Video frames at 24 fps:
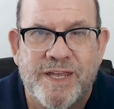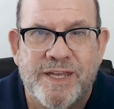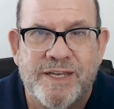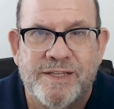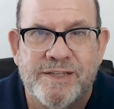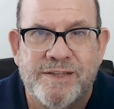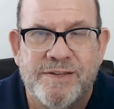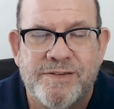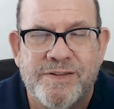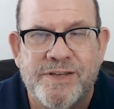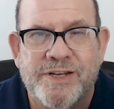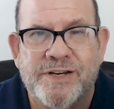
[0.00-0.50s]

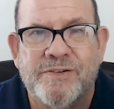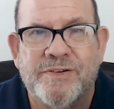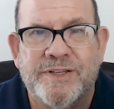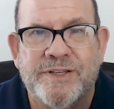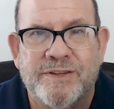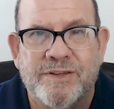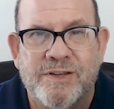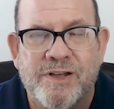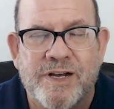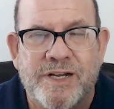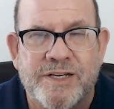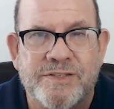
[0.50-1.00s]
And
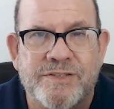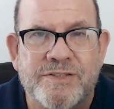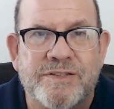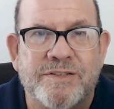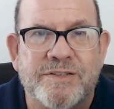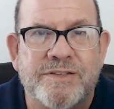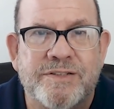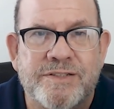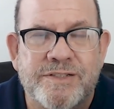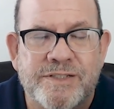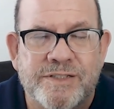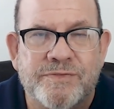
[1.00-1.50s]
therein lies
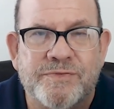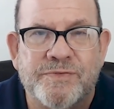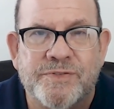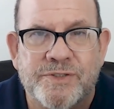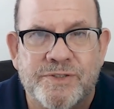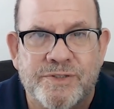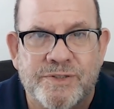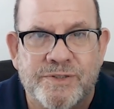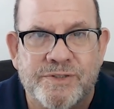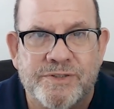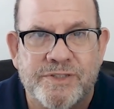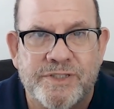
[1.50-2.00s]
the
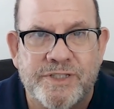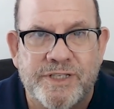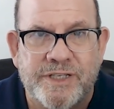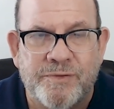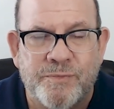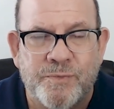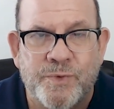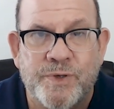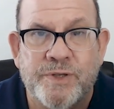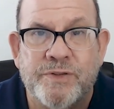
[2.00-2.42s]
difficulty